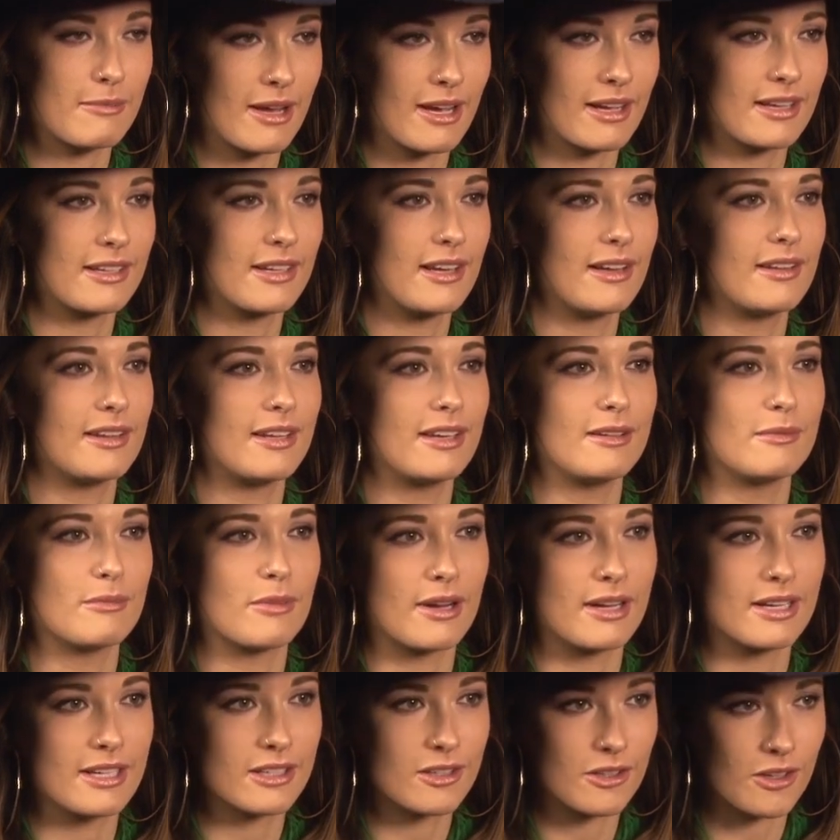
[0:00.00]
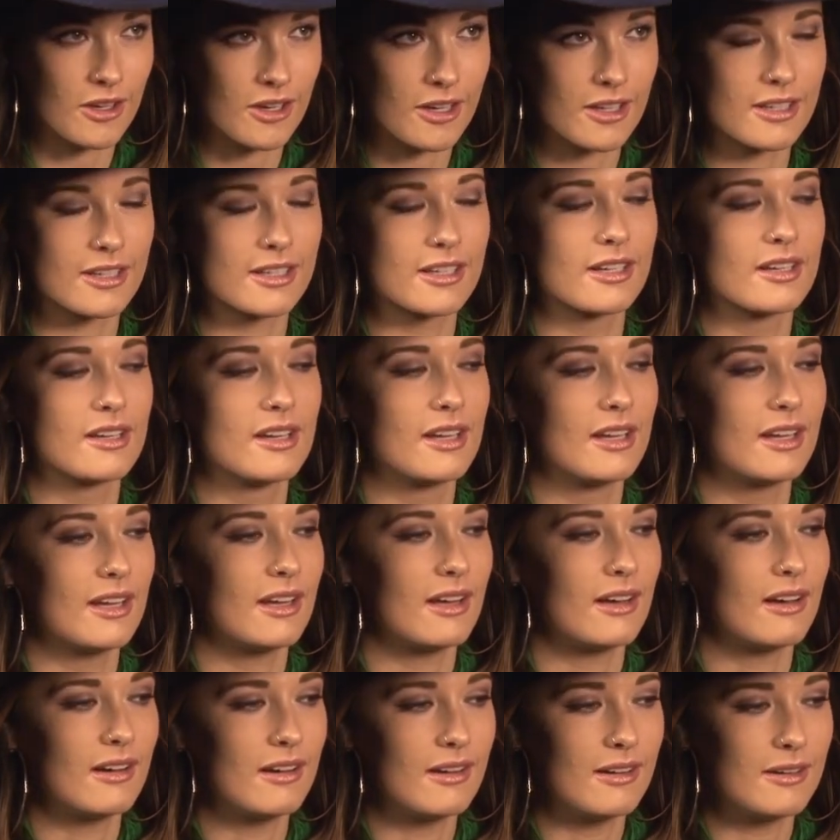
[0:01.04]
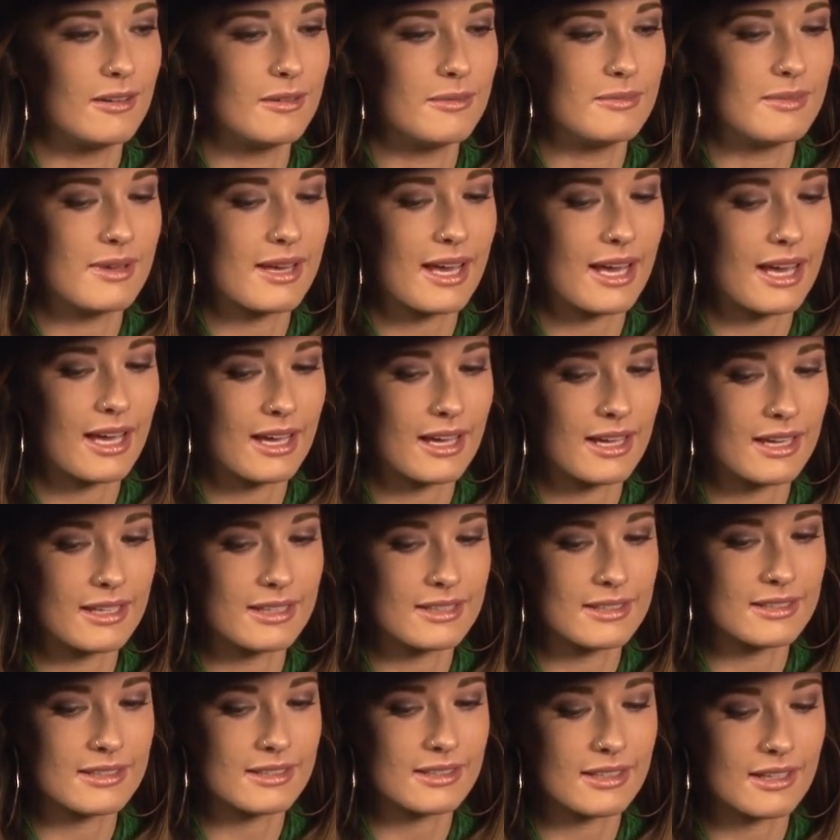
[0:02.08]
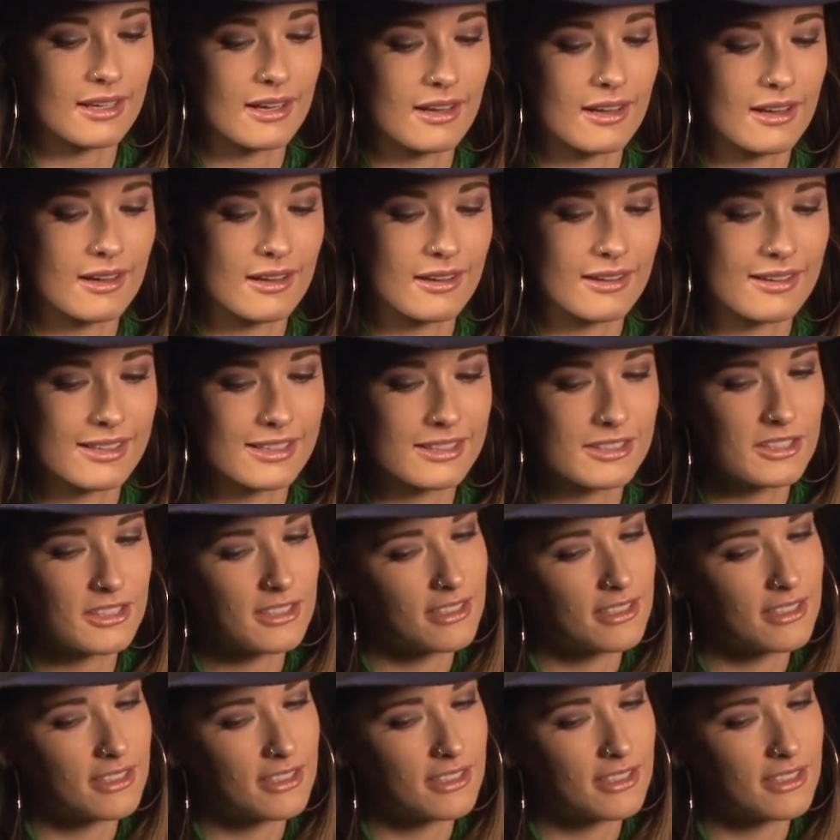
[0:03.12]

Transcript: McAnally and Brandy Clark. It's